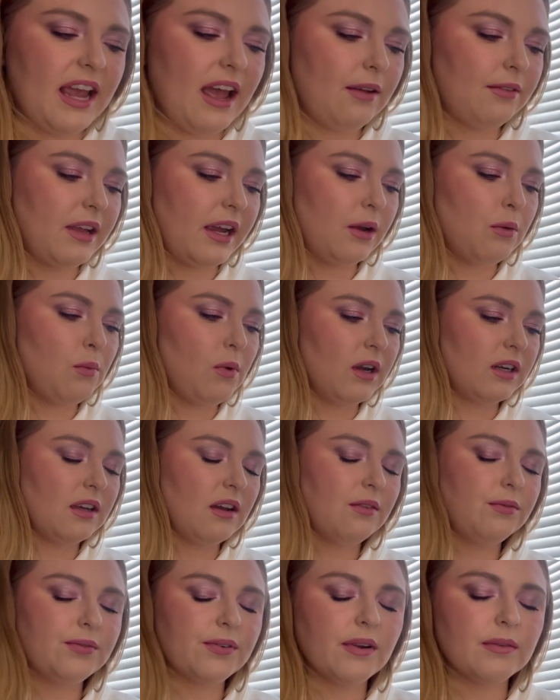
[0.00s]
have like one
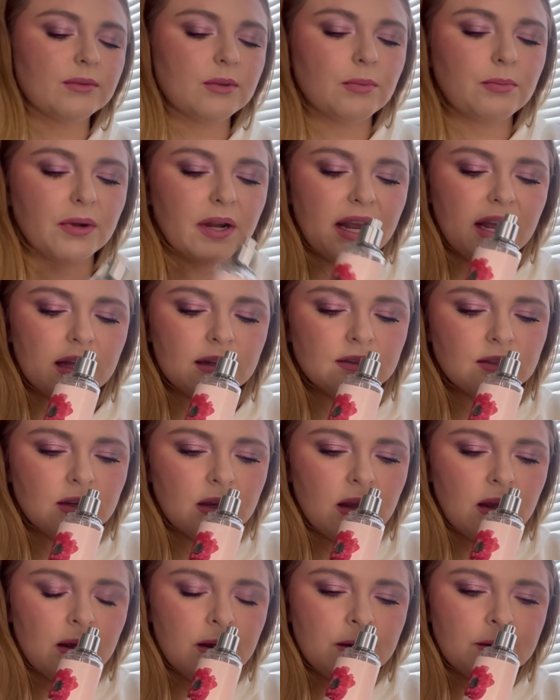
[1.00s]
of from the brand.
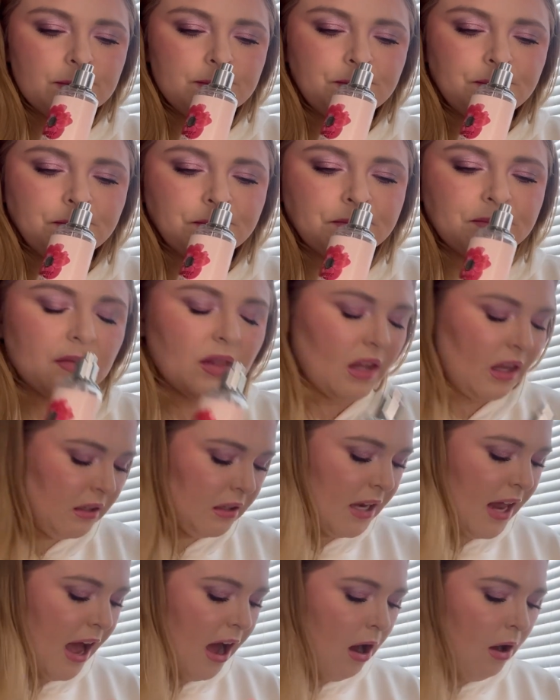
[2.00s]

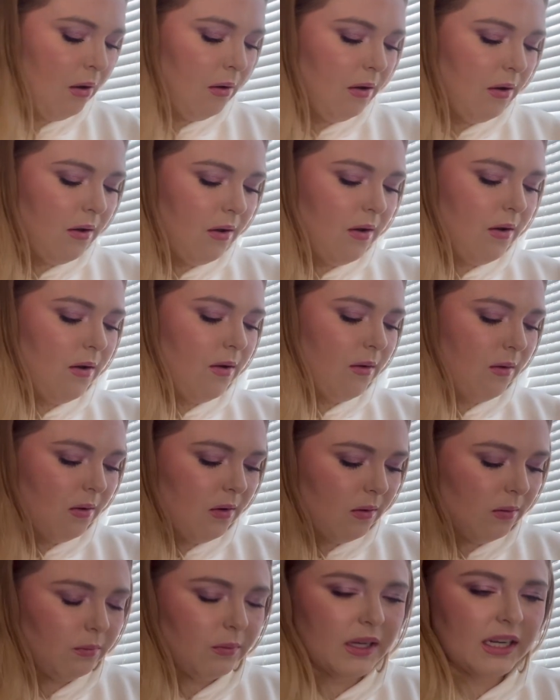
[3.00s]
Now,
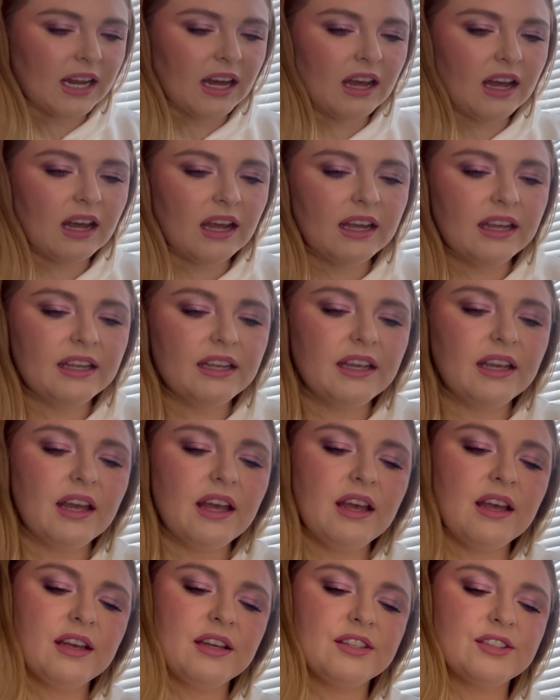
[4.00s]
when I
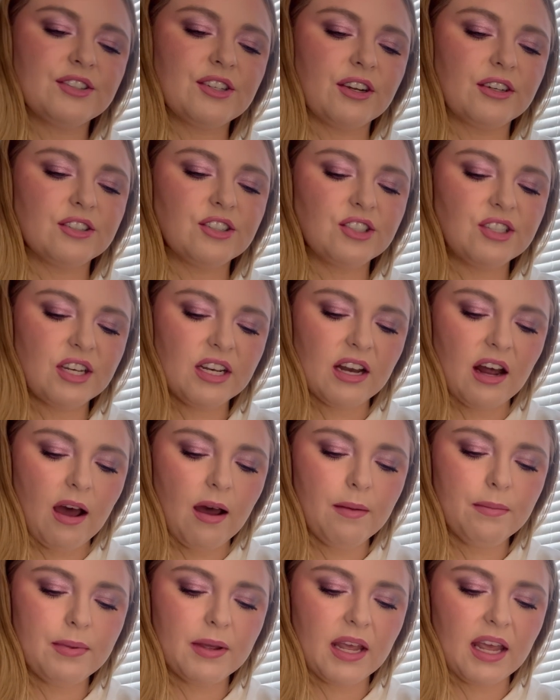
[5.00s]
searched it
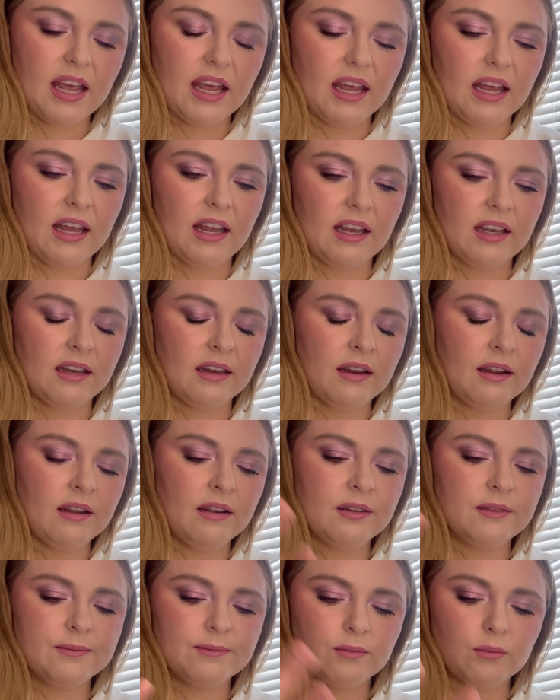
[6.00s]
up in,
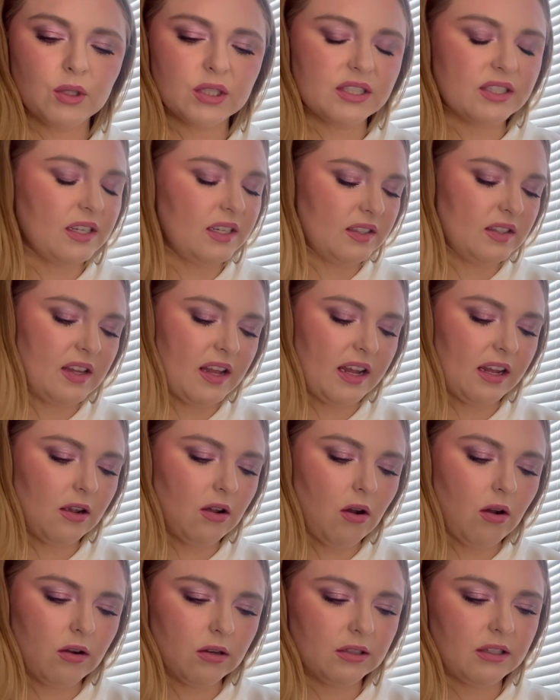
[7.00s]
what's this thing
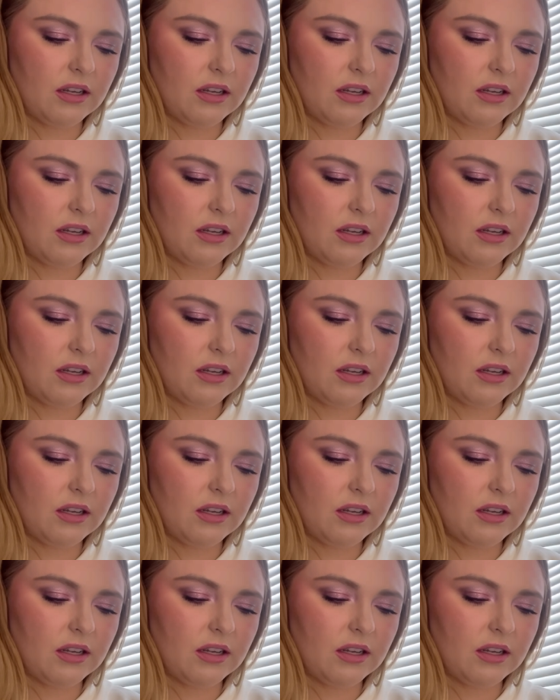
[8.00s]
called?